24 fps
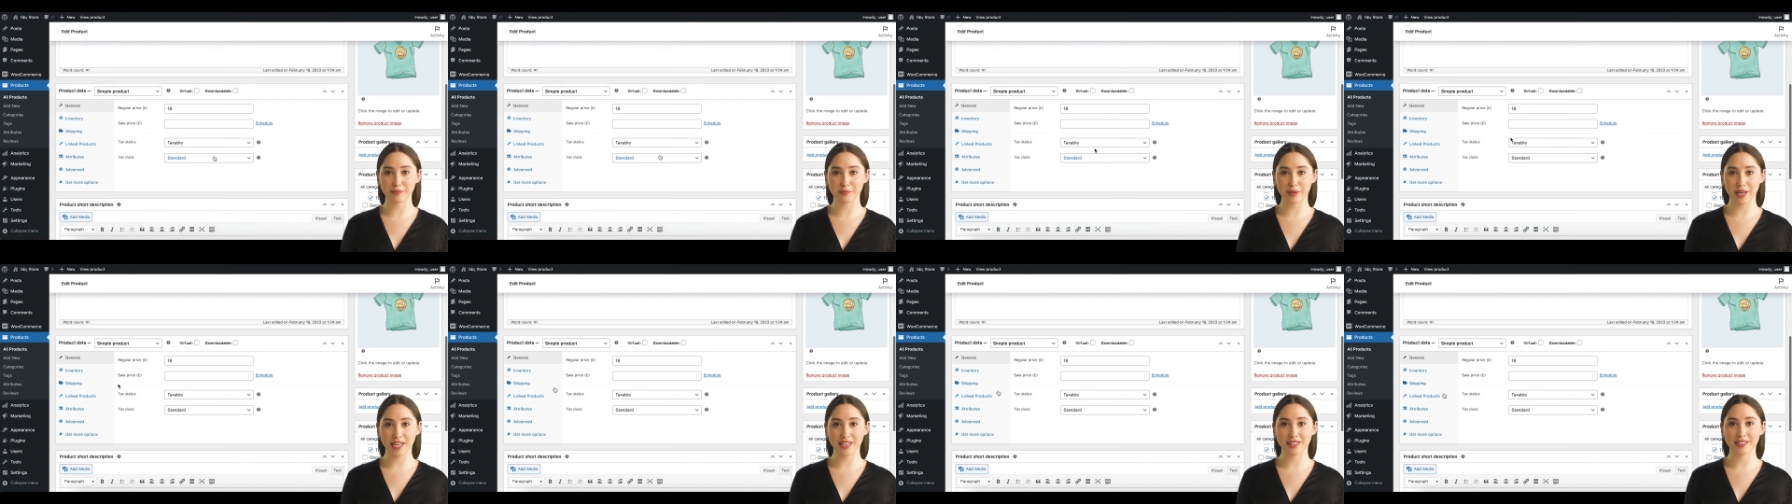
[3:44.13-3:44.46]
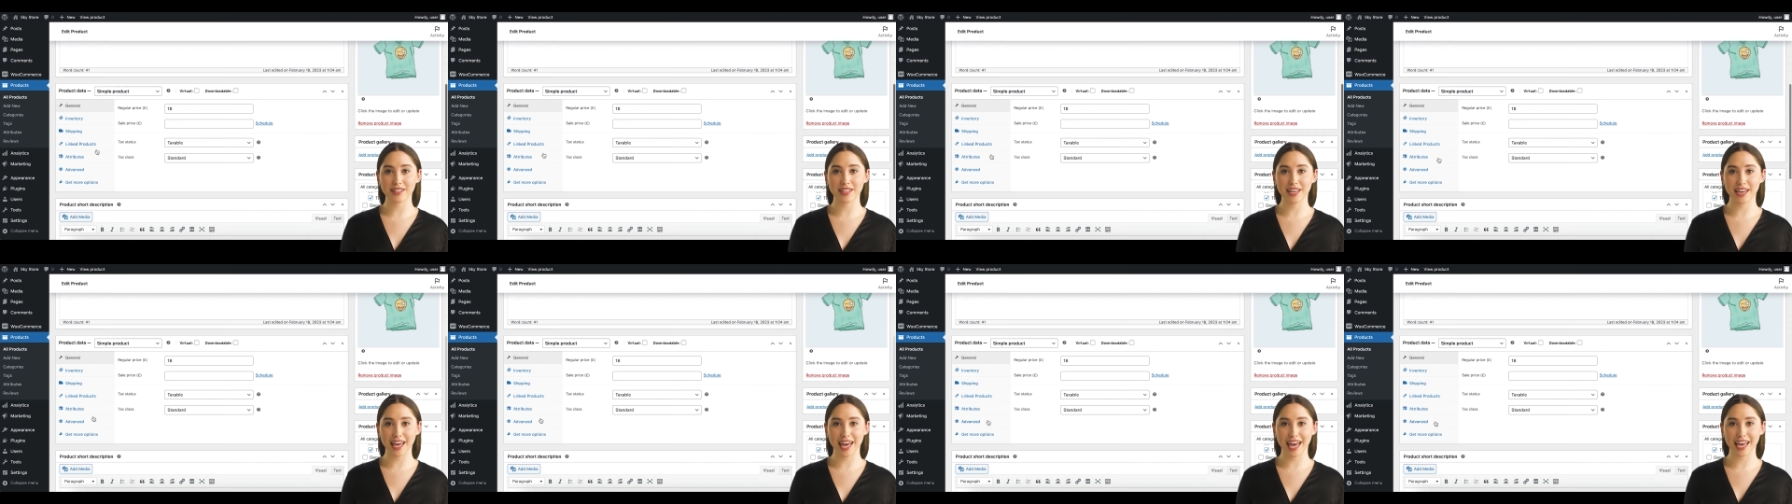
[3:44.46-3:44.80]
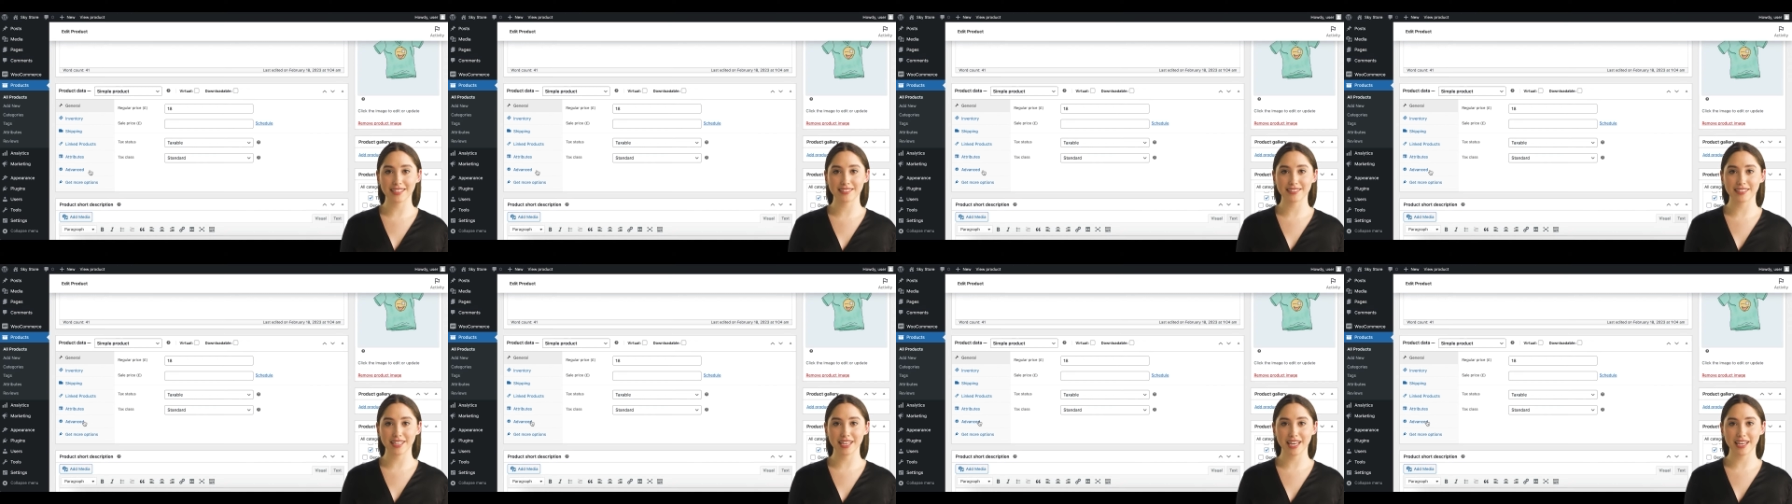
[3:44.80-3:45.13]
page
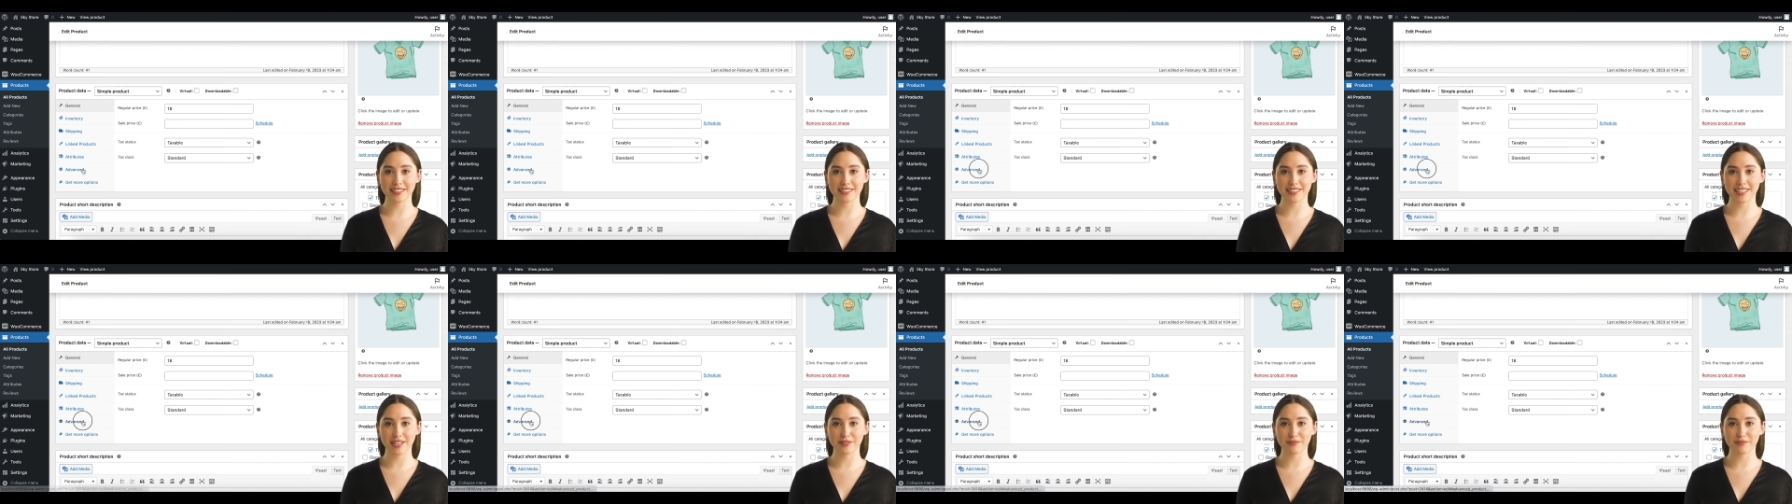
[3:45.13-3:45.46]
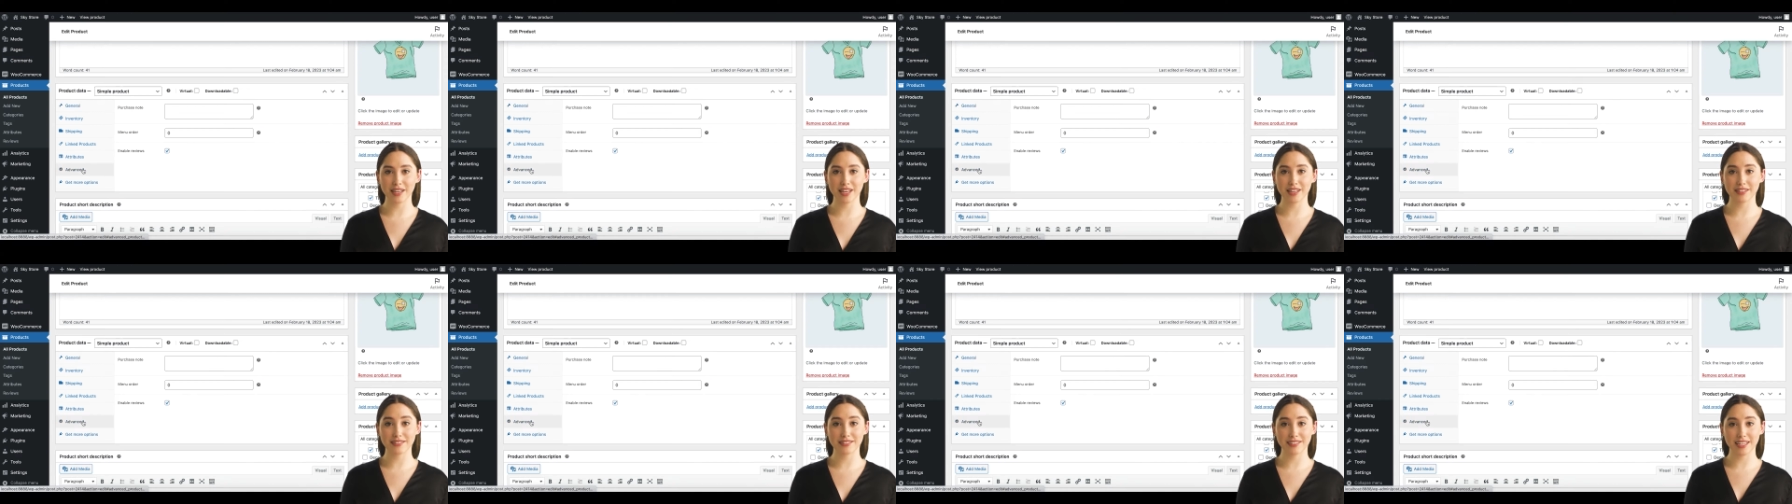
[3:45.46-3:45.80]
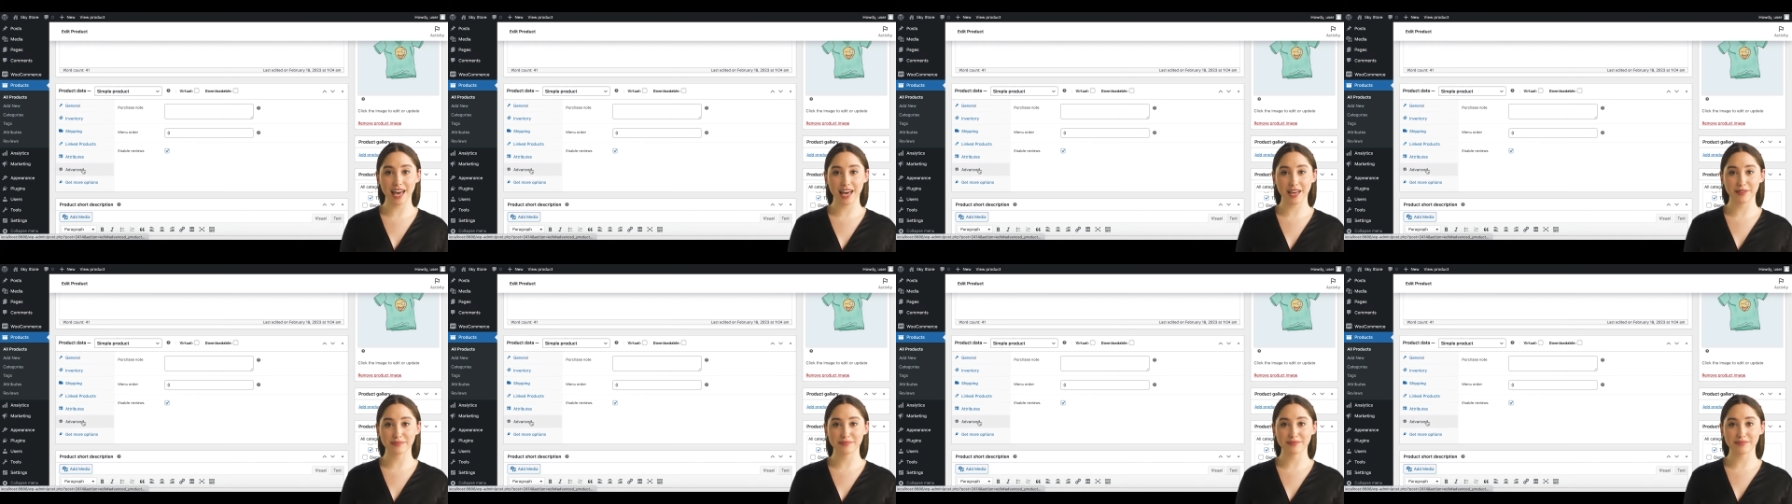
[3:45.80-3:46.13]
and select the advanced
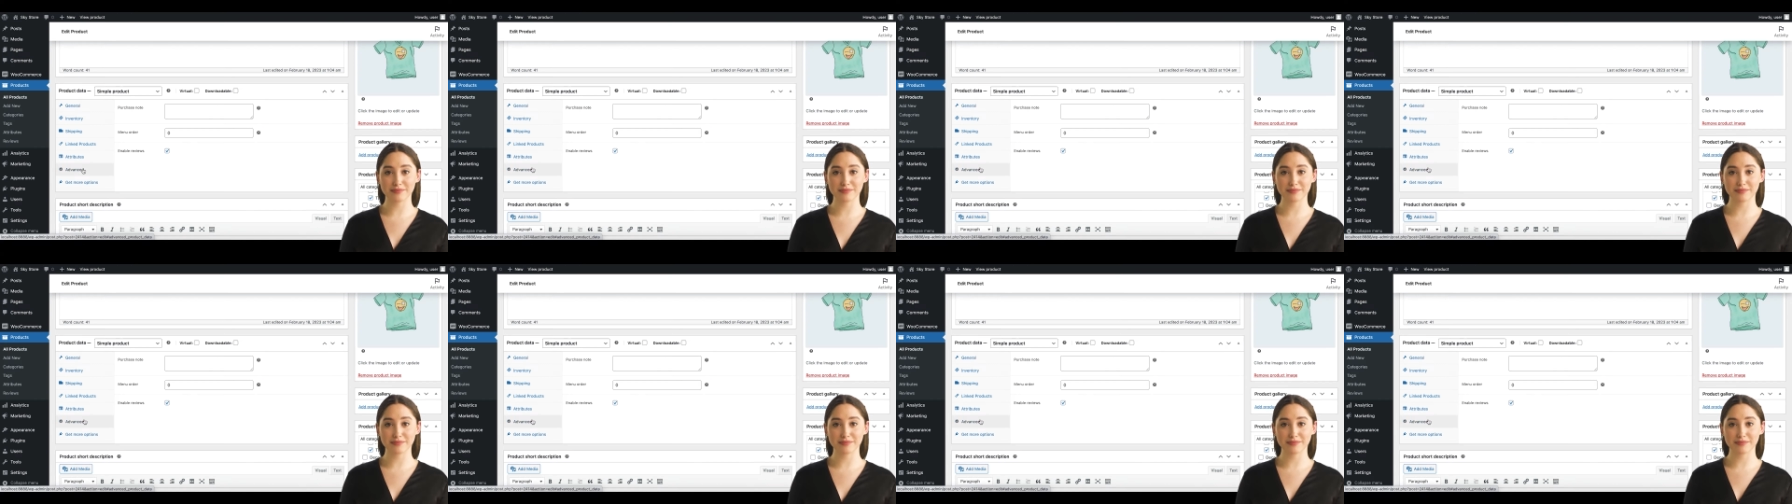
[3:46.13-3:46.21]
tab.